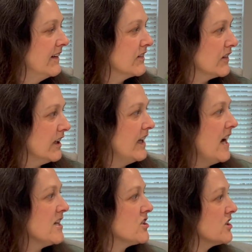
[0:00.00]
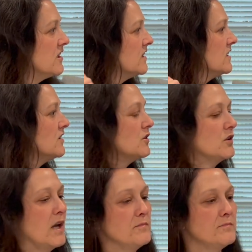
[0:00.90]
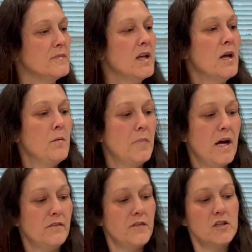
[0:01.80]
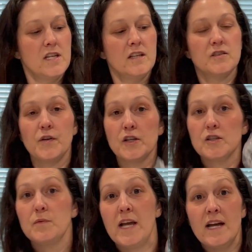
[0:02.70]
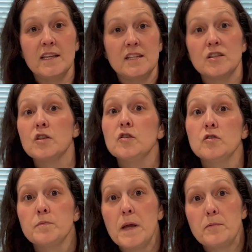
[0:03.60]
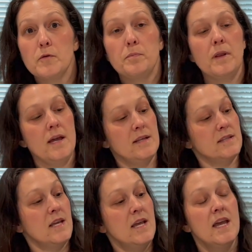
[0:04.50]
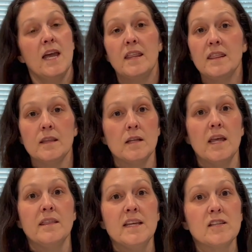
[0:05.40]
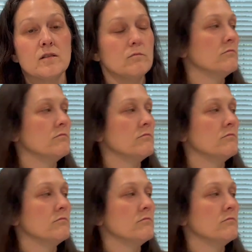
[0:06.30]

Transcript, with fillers: really, Ash? Okay. But first things first, we got these huge paper plates. And, and these,